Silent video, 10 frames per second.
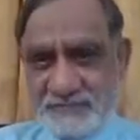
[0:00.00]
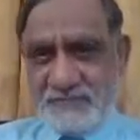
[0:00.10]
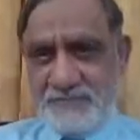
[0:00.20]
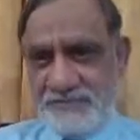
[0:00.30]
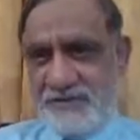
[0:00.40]

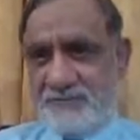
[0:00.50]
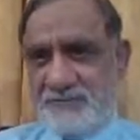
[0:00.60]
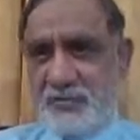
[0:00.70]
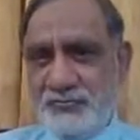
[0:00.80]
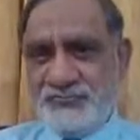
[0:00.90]
They are
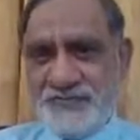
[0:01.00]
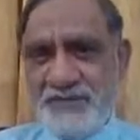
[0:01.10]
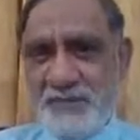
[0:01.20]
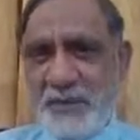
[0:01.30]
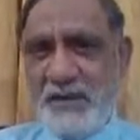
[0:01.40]
pronounced
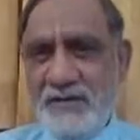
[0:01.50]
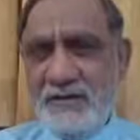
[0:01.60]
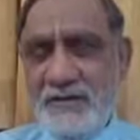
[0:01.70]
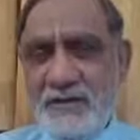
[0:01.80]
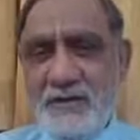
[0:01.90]
same way,
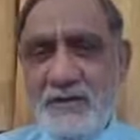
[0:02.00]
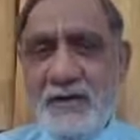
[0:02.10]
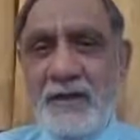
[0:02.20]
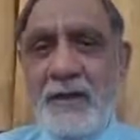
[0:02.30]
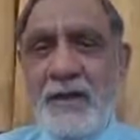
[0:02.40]

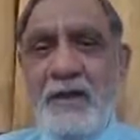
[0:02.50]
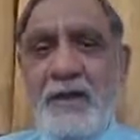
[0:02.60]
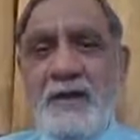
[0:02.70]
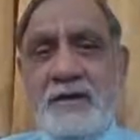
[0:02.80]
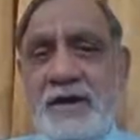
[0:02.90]

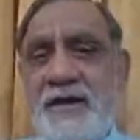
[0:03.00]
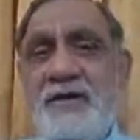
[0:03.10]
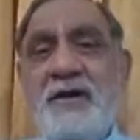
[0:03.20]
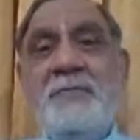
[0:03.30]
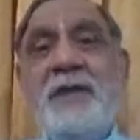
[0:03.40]
right?
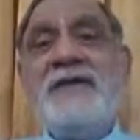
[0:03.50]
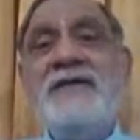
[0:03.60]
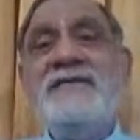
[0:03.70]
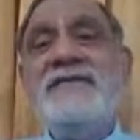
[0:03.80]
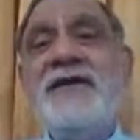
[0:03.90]

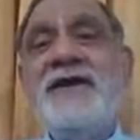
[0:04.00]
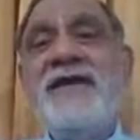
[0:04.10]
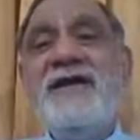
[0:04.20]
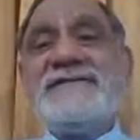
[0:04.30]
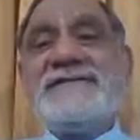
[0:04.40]
But they are
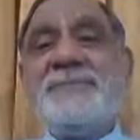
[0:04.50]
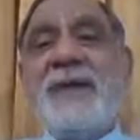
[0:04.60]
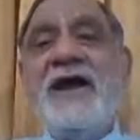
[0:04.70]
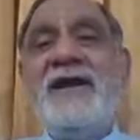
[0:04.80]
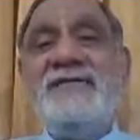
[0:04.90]
not
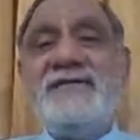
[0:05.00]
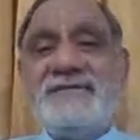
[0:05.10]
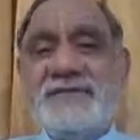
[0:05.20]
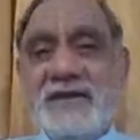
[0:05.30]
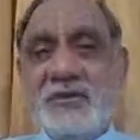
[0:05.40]
spelled in the
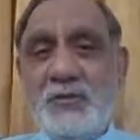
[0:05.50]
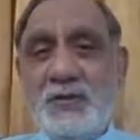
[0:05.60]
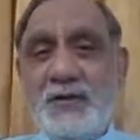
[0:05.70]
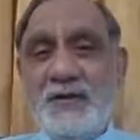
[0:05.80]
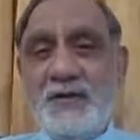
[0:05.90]
same
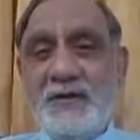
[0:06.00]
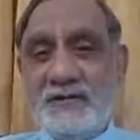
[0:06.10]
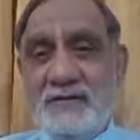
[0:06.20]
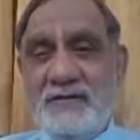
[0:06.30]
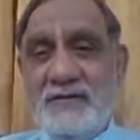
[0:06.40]
way.
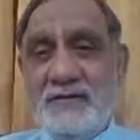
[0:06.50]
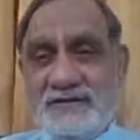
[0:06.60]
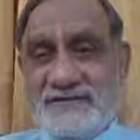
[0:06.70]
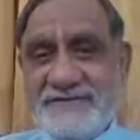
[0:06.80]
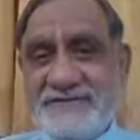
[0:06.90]

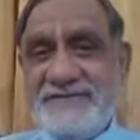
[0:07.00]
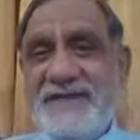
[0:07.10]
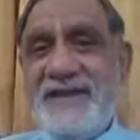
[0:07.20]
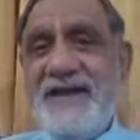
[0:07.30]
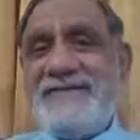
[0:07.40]
This is the
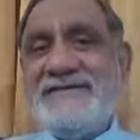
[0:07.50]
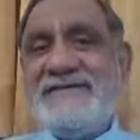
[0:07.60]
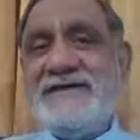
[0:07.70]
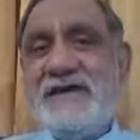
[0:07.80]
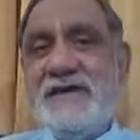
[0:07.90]

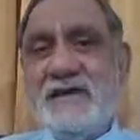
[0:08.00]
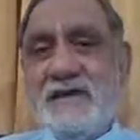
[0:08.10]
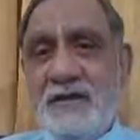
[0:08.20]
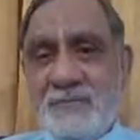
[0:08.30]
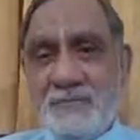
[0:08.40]
lexical
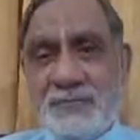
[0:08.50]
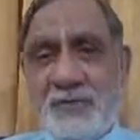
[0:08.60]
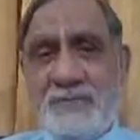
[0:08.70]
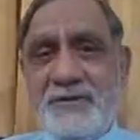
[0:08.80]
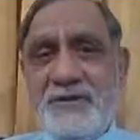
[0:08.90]

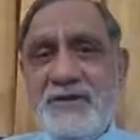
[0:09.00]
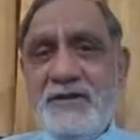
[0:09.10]
property